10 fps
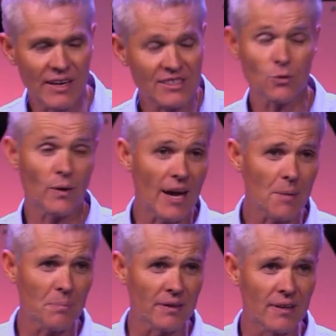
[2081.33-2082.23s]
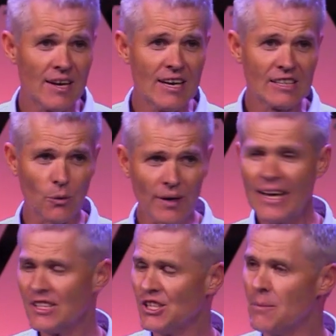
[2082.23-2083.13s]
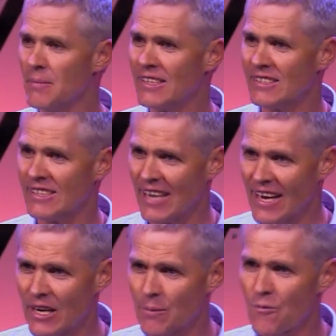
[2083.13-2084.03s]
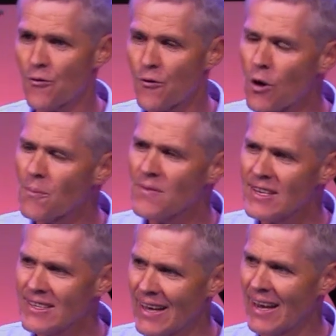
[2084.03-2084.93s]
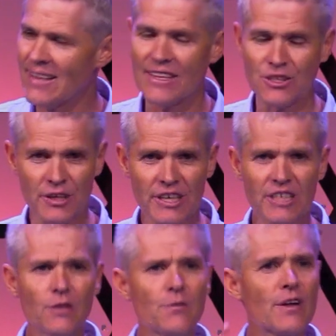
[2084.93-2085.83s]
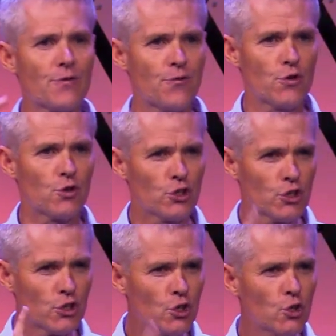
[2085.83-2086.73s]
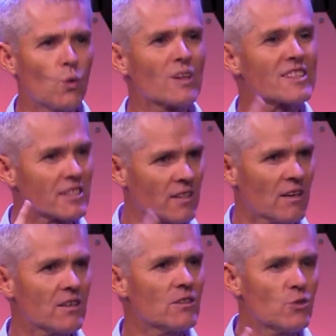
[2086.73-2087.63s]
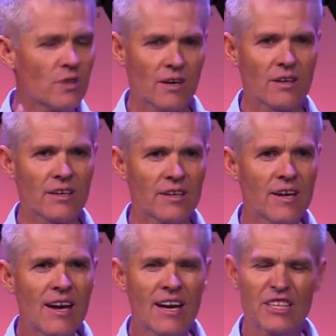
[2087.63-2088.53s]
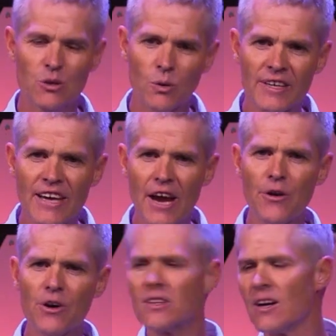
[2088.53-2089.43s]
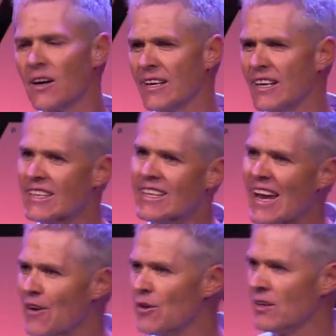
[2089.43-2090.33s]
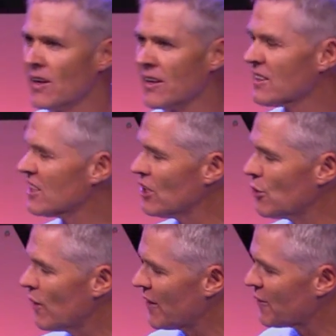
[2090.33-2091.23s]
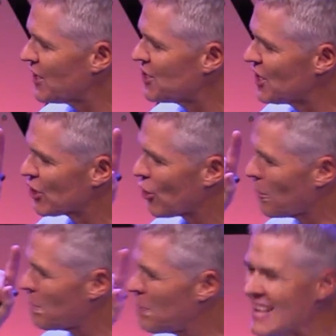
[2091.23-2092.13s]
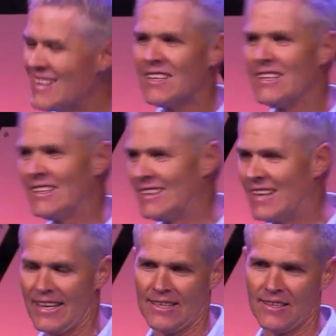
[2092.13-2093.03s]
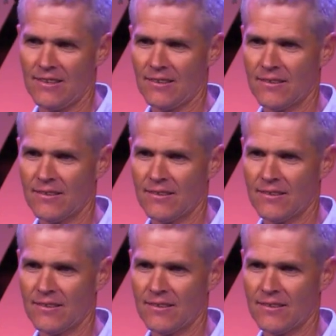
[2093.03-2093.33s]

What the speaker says: that's not what happened. So what it actually means is, Adam, from the day that you eat of that fruit, you will start to die. And you will carry on dying and carry on dying until you are eventually completely dead.